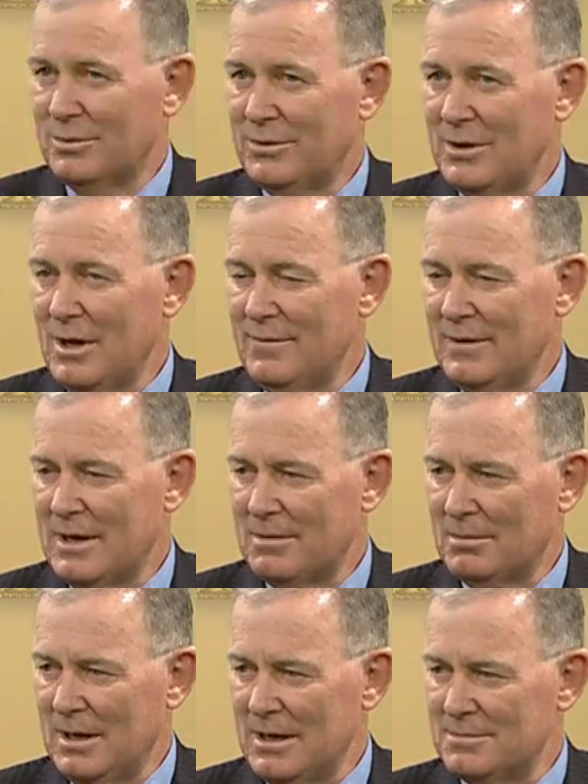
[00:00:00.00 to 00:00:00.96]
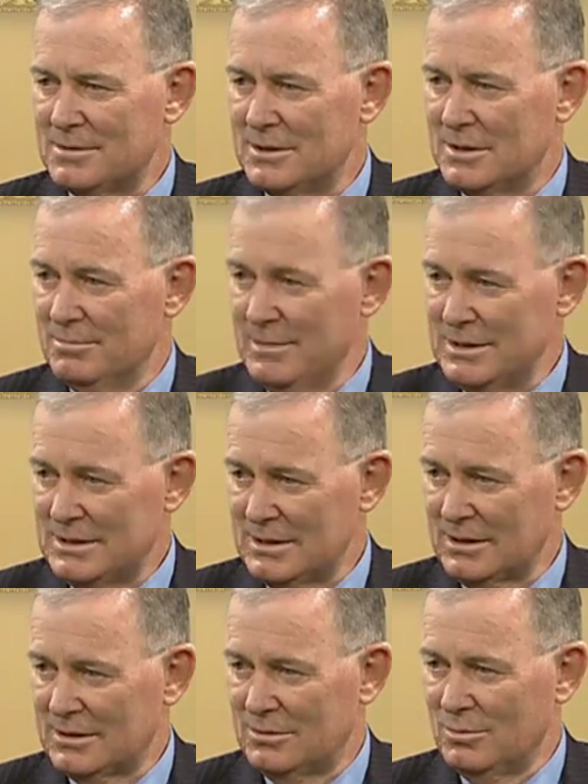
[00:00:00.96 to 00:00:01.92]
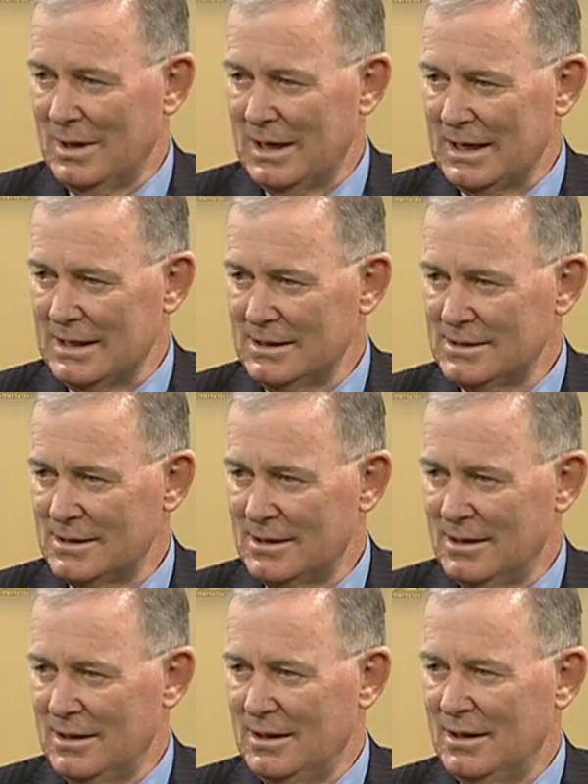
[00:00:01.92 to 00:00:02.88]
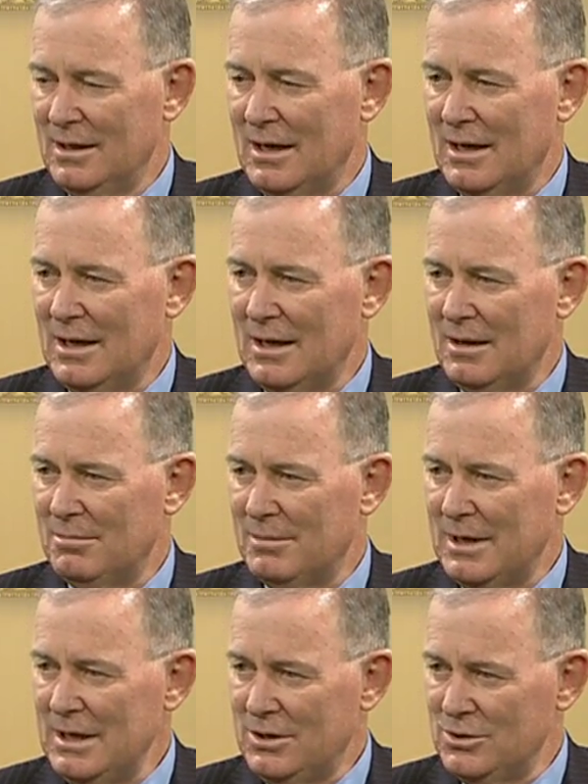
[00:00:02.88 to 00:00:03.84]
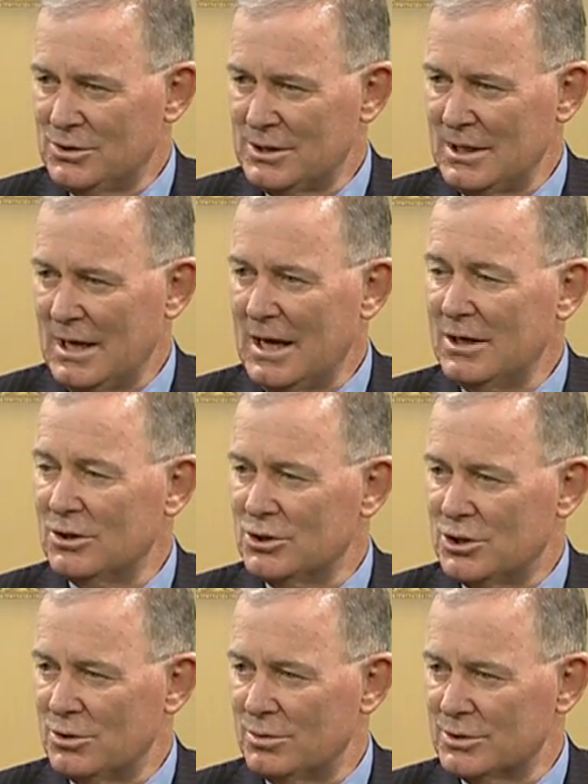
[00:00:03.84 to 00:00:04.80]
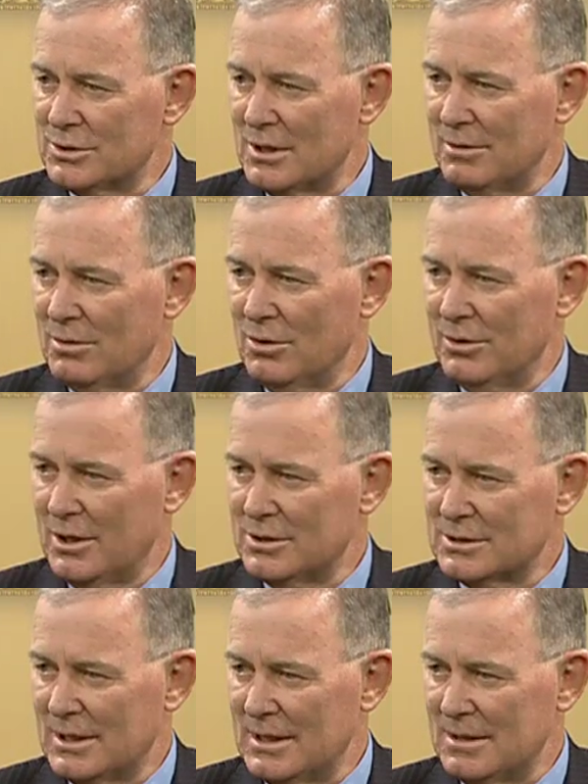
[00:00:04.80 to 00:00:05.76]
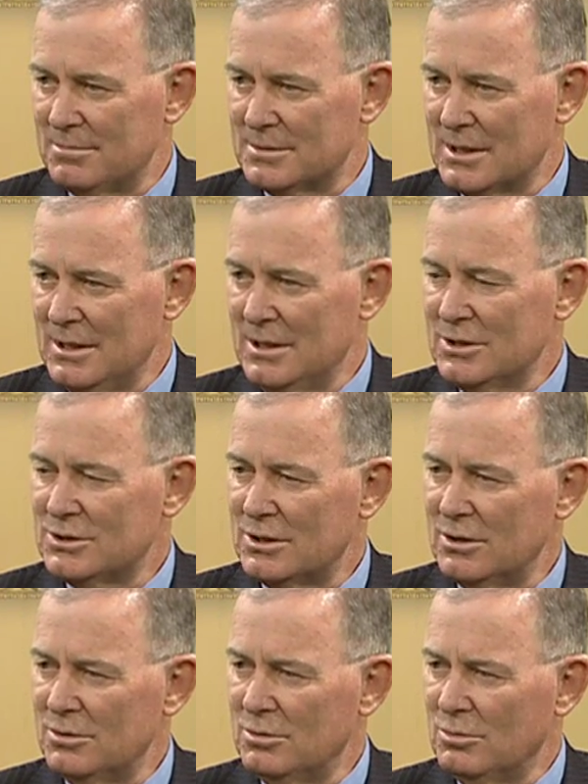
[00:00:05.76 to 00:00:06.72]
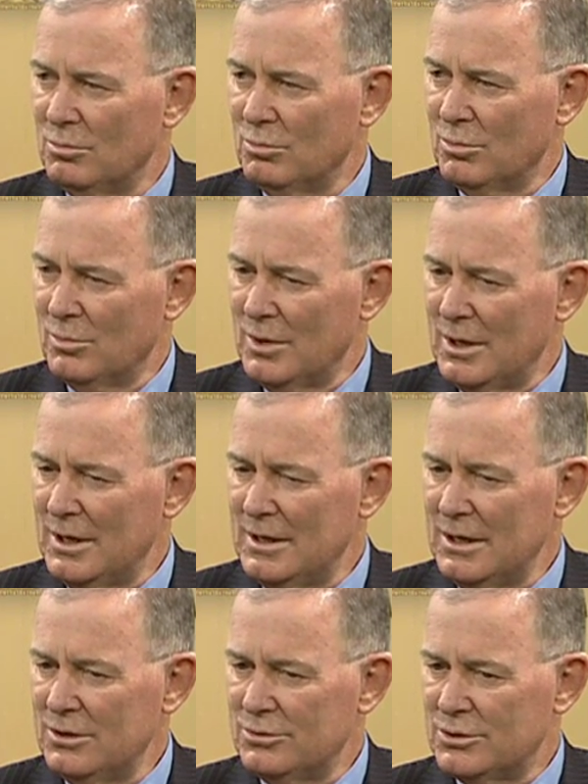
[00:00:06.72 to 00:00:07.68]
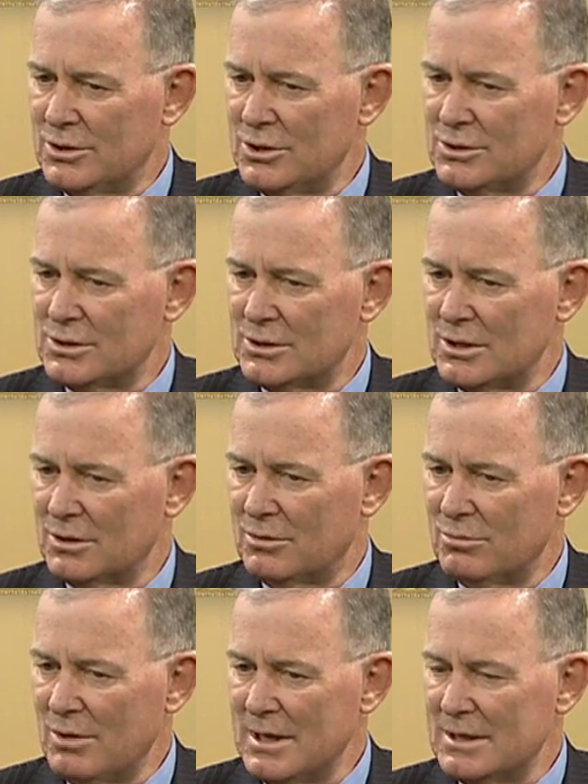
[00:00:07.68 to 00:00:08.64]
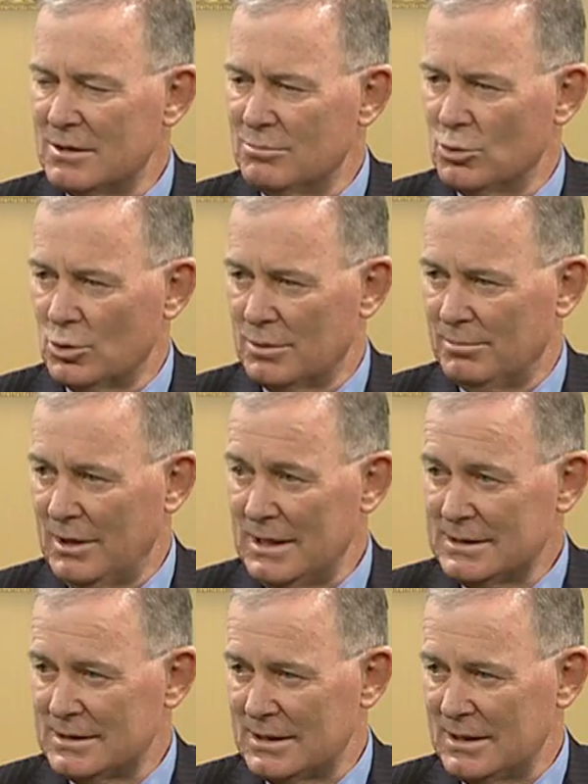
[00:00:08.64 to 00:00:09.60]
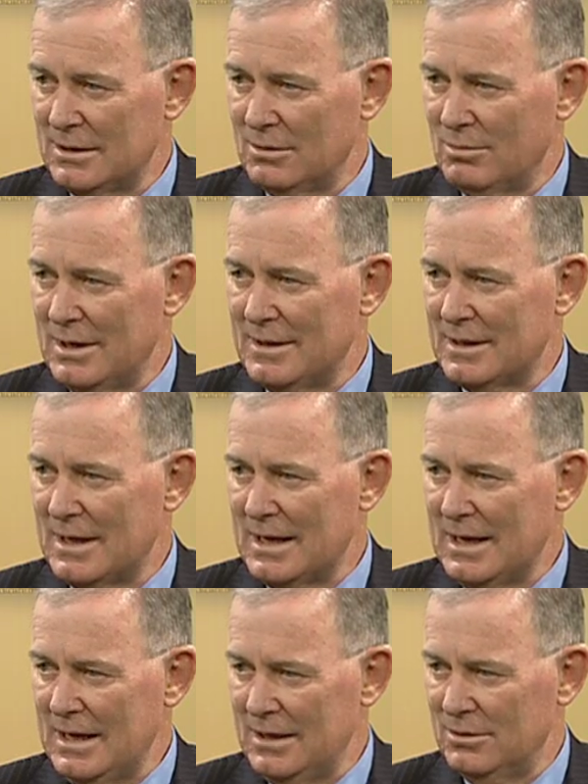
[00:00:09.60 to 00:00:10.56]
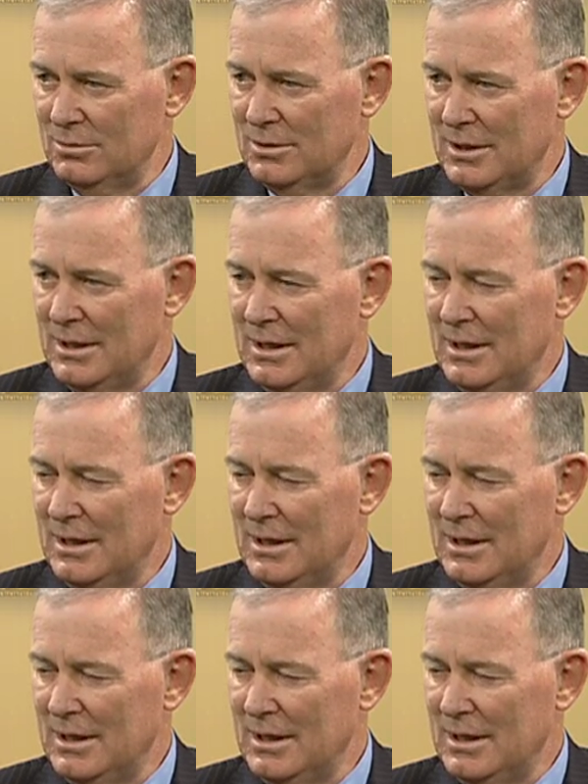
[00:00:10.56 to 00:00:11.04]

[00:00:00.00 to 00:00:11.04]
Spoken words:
with the overcap claims, the domestic dwellings, EQC and insurers are on those claims. So that introduces a great deal more complexity in the way that they're handled,